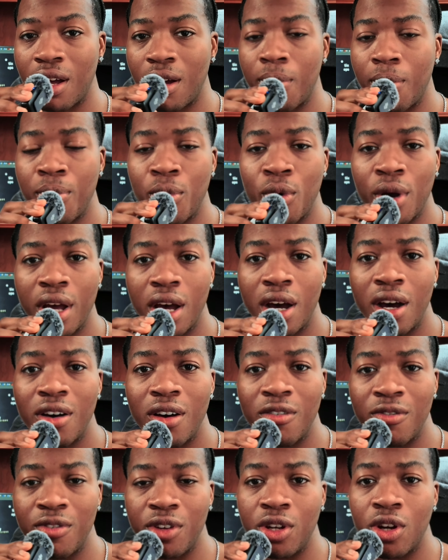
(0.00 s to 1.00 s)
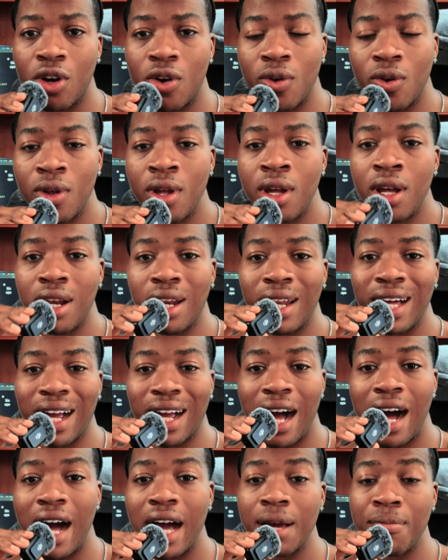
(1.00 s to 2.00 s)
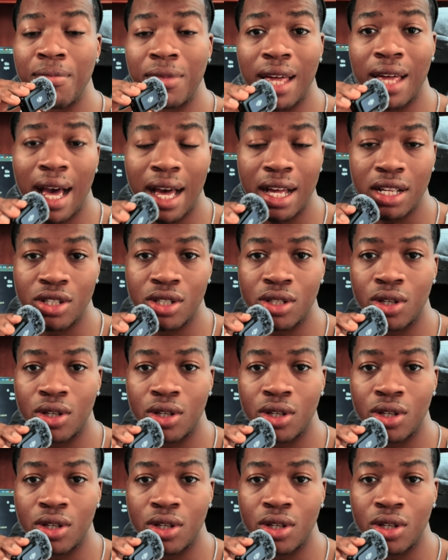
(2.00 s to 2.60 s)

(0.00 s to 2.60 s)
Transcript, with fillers: a point of you know like I am that.